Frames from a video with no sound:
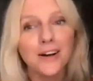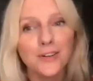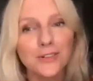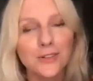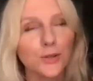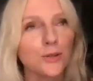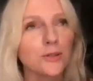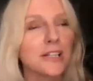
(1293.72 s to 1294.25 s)

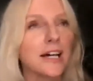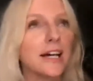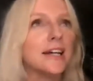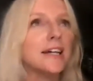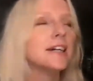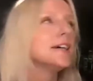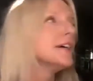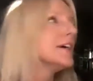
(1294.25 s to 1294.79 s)
lurch
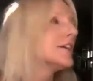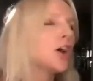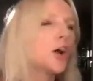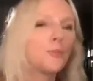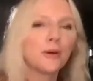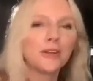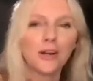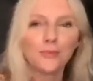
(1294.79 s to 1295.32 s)
around or
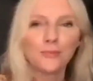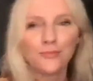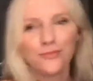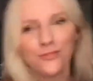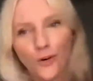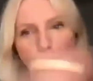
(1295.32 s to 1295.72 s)
hope we